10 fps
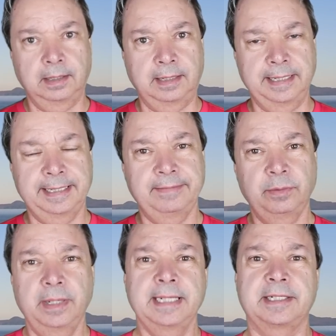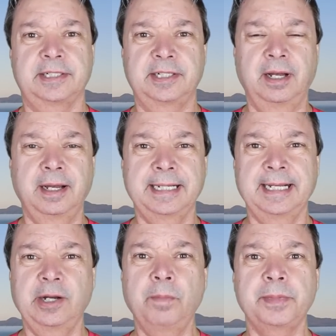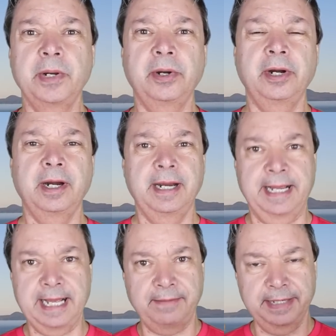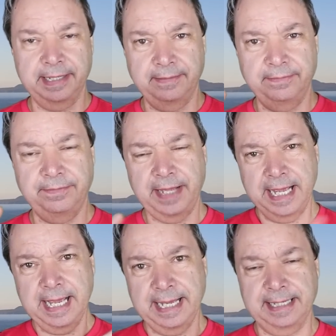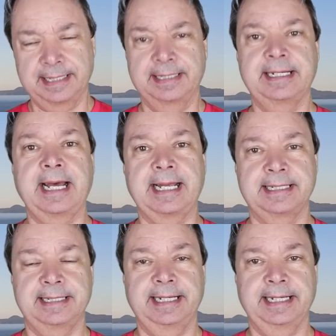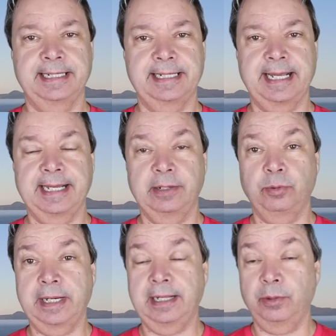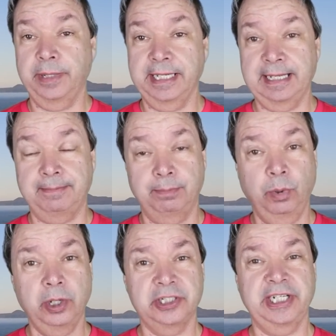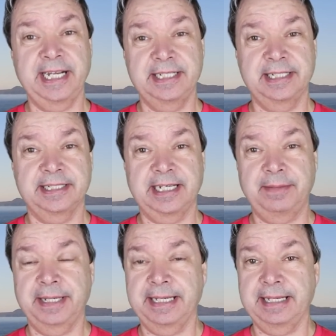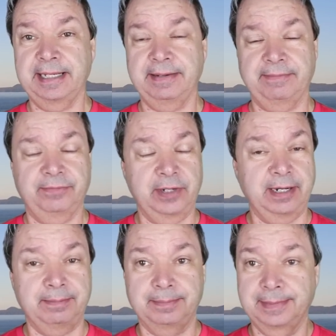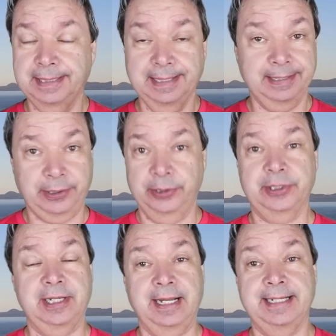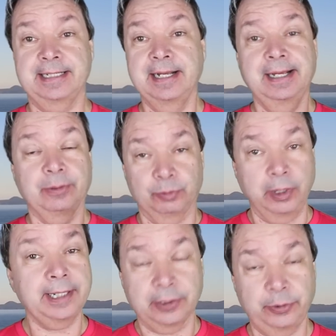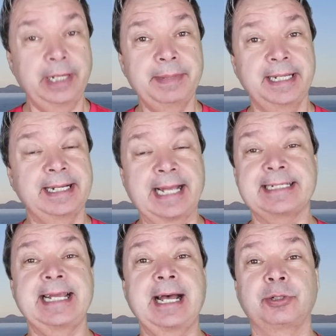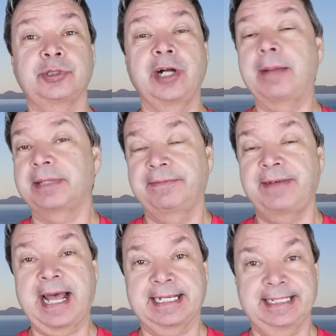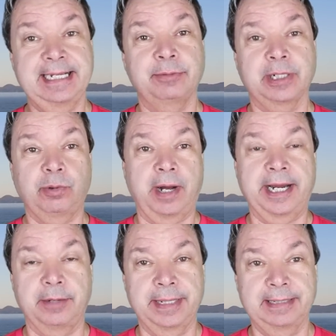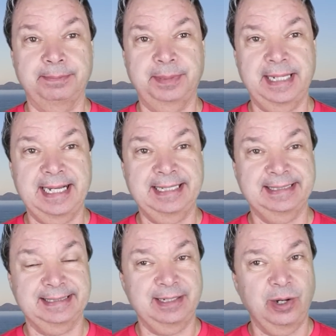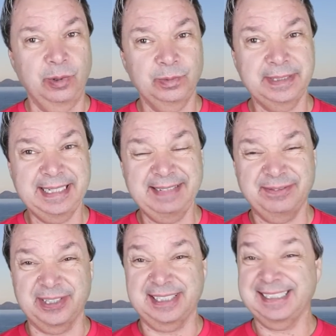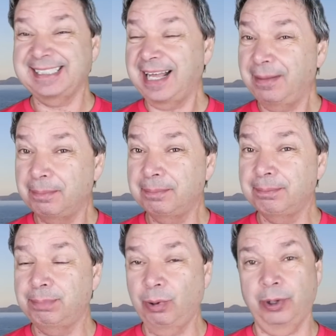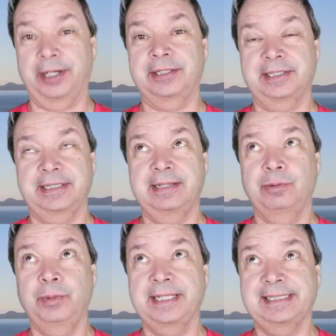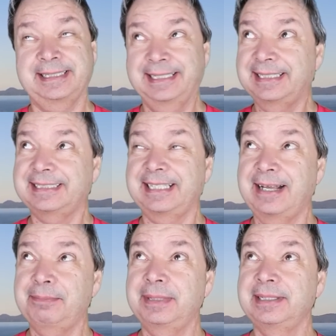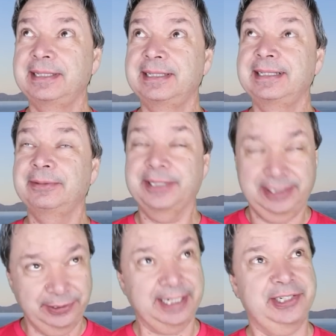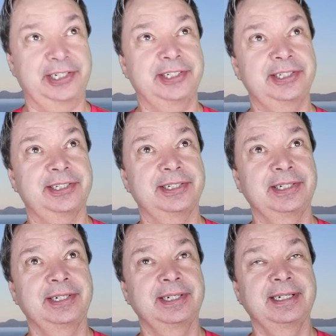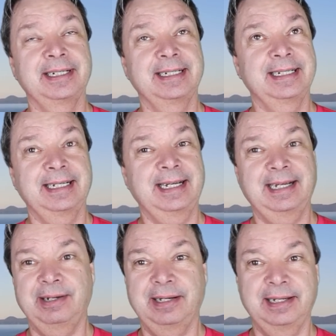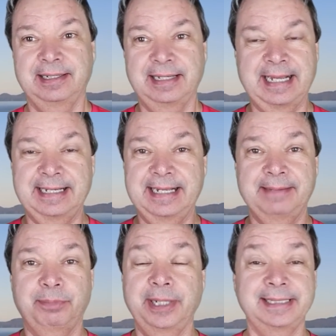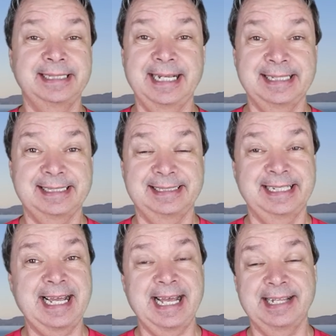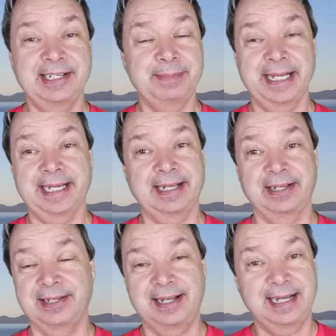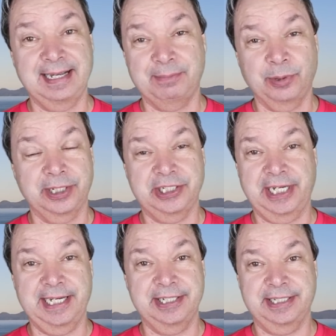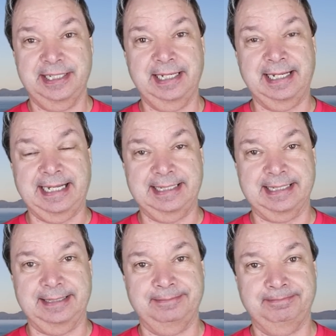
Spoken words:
Hi everyone, it's Don, and I hope you're having a fantastic day. Well, we got more changes coming from the cruise lines. Royal Caribbean has now dropped the vaccine requirement, but only for some ports, with still some restrictions. And then Princess, yeah, they're making a lot more changes in Alaska.